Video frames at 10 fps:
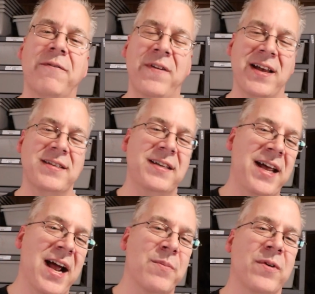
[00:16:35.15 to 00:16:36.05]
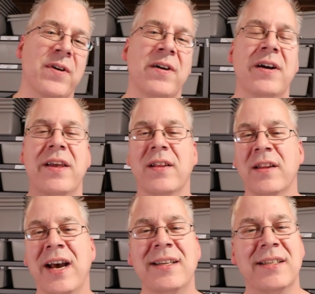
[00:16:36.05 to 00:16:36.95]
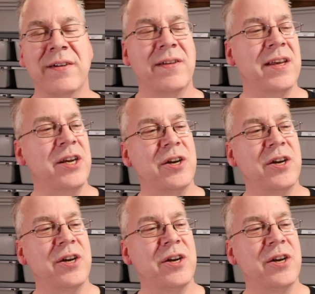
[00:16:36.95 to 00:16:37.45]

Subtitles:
fancy camera and the lights and everything.